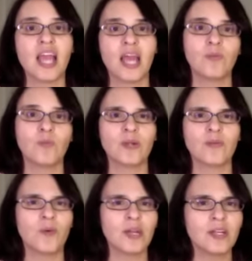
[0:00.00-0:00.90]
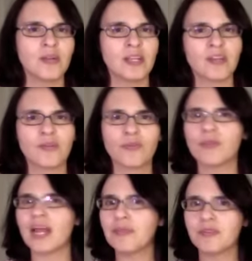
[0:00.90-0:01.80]
and we're wondering
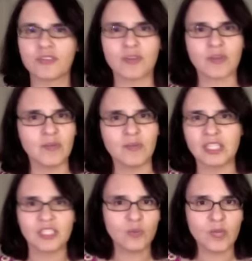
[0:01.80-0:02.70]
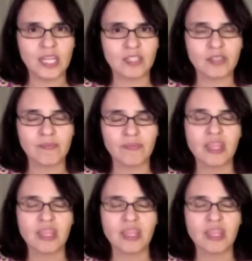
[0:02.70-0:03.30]
throughout the story which is which.